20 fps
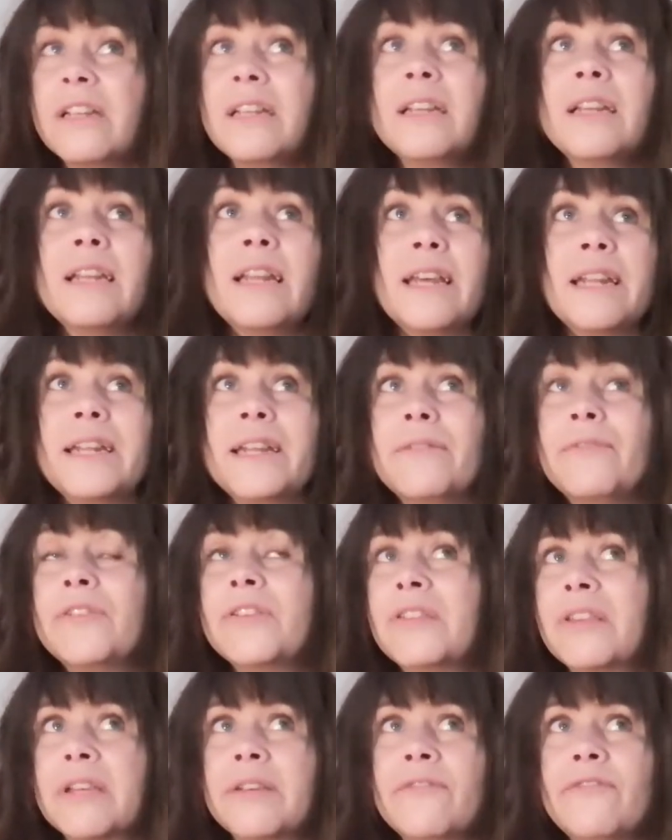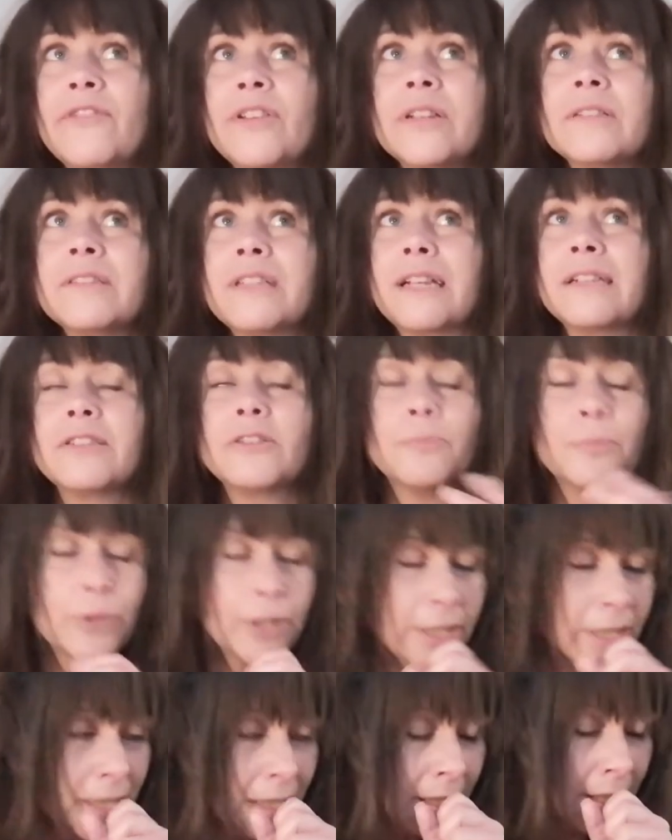And the next day
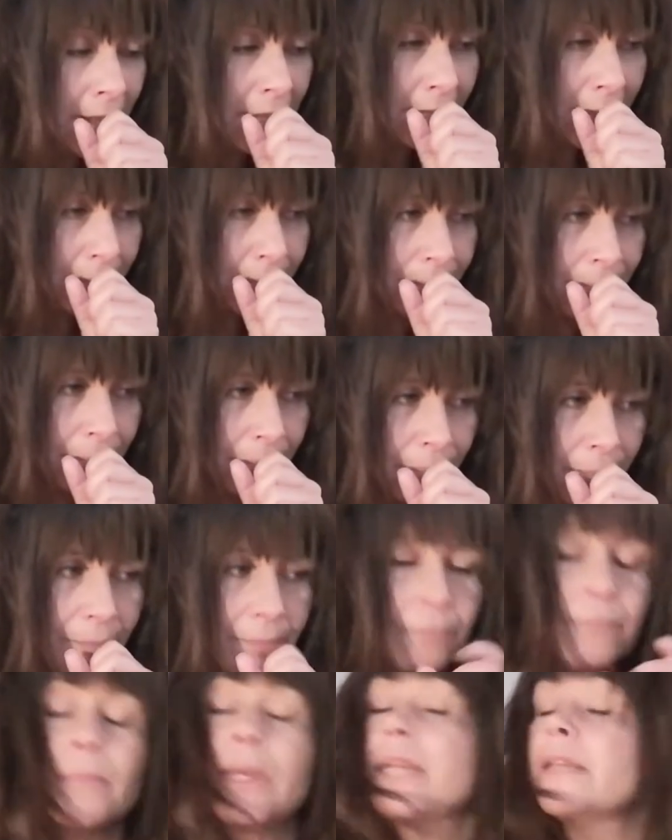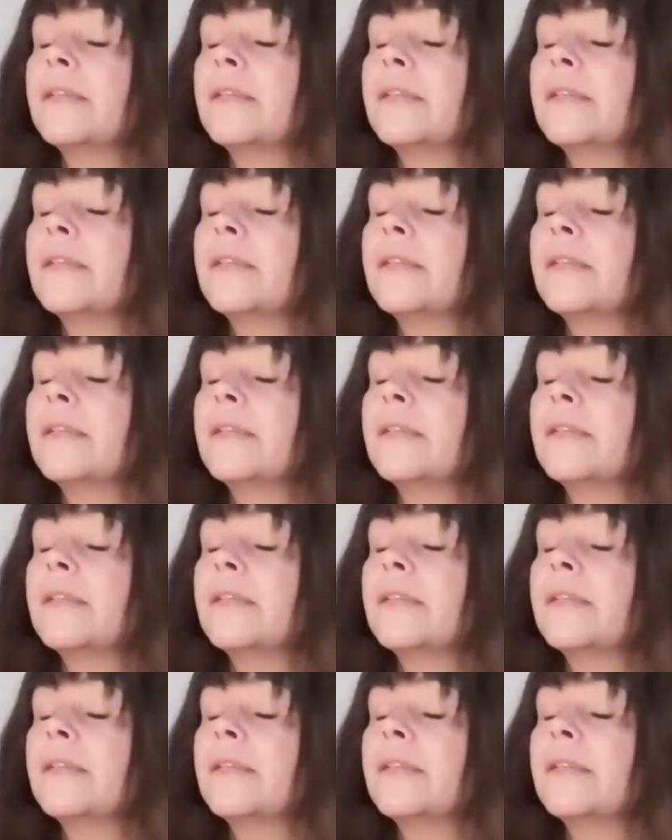it will be like